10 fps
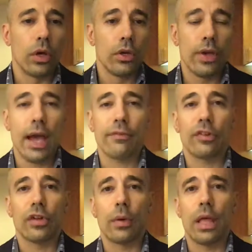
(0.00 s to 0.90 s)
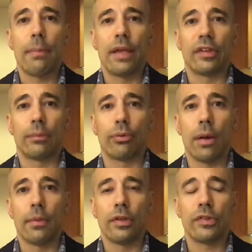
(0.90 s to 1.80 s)
you have to start with that basic
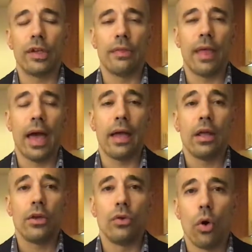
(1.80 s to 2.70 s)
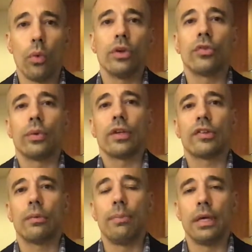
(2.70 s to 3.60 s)
premise, in that you always
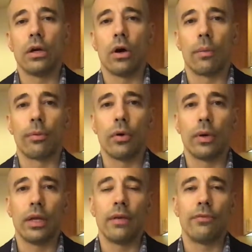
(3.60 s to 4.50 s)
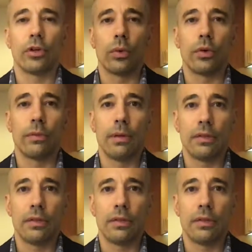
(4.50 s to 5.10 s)
risk being heartbroken if you're going to be